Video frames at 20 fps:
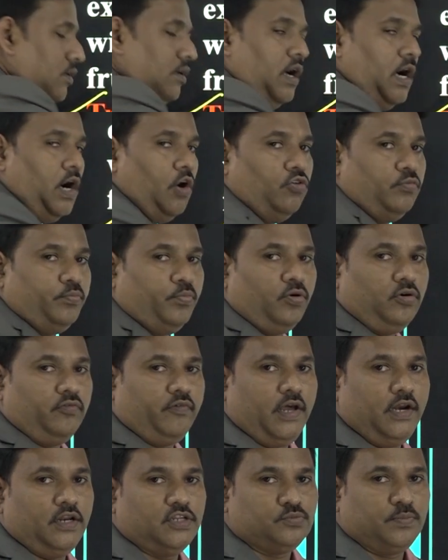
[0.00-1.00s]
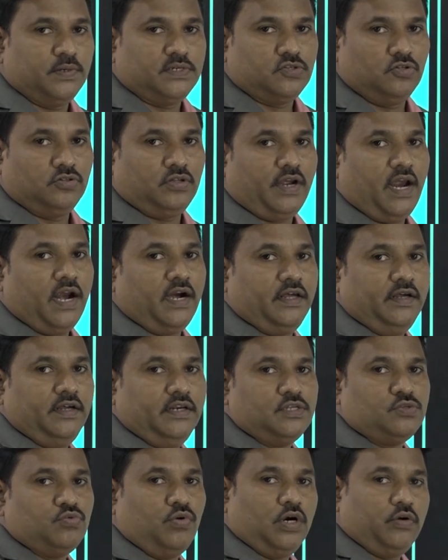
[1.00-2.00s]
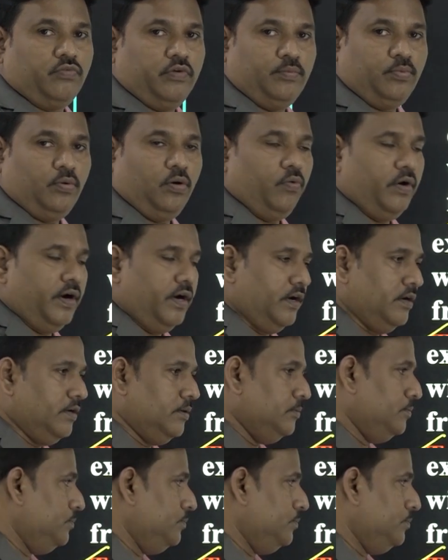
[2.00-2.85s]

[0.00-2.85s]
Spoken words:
output values based on the categories what we provided.